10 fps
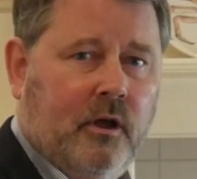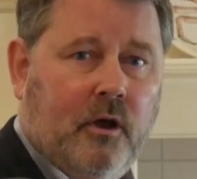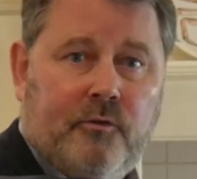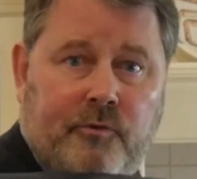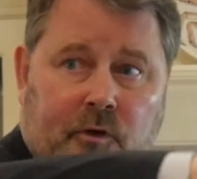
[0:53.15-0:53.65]

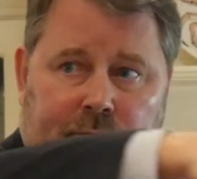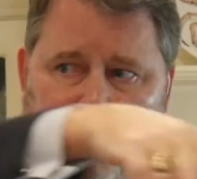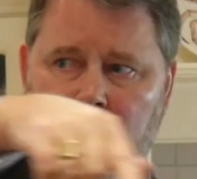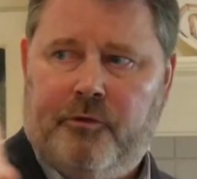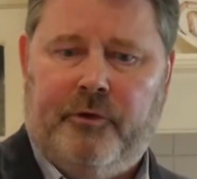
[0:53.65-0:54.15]
of a
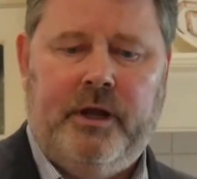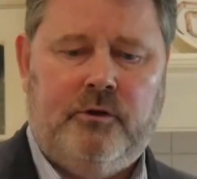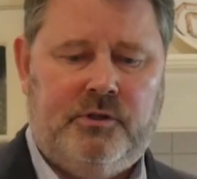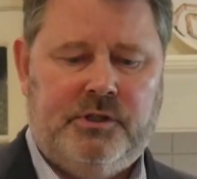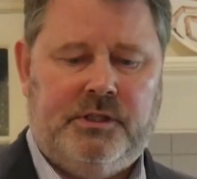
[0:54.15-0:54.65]
full
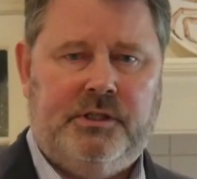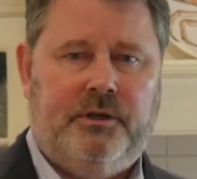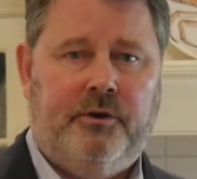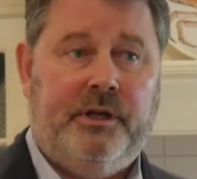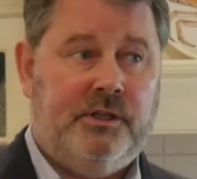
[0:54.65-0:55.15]
360
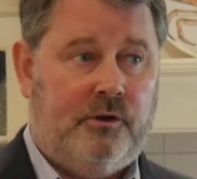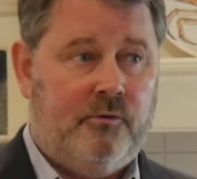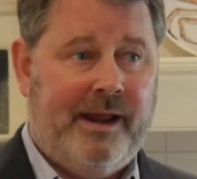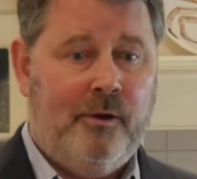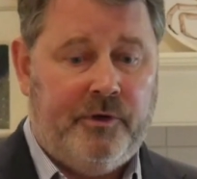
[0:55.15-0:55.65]
degrees
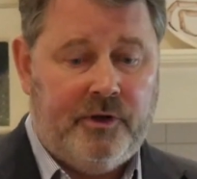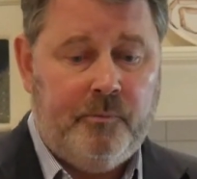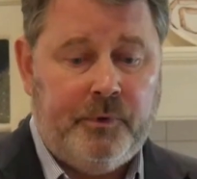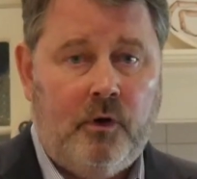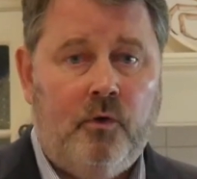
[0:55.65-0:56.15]
around
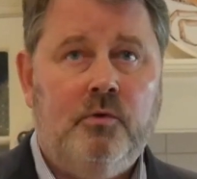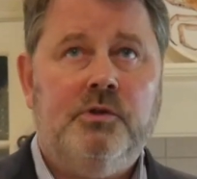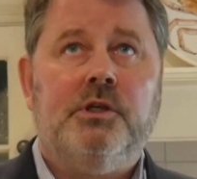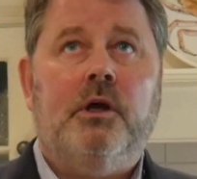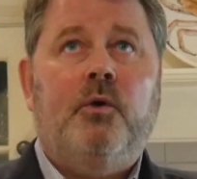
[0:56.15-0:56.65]
it, but
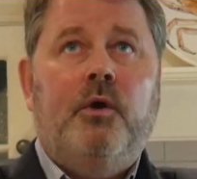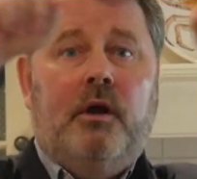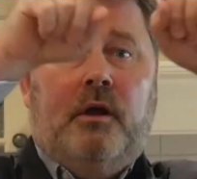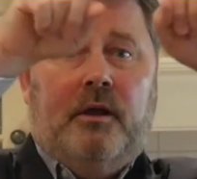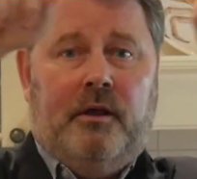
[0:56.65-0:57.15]
also
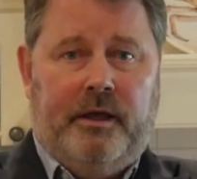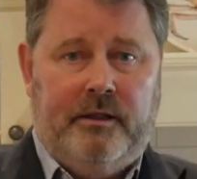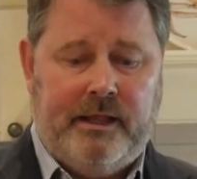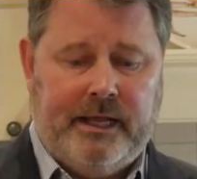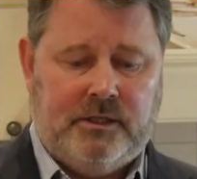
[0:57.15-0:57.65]

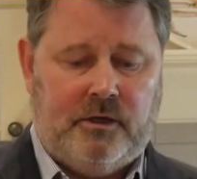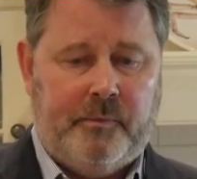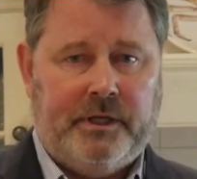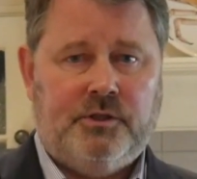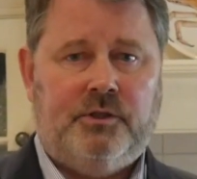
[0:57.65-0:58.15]
in that
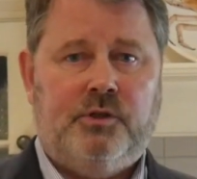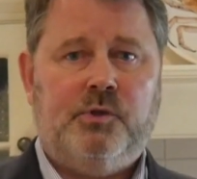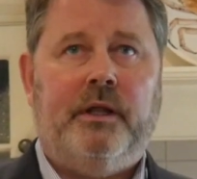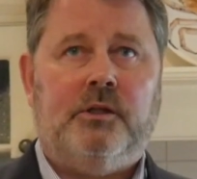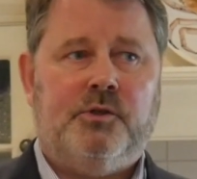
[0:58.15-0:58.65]
dimension as well.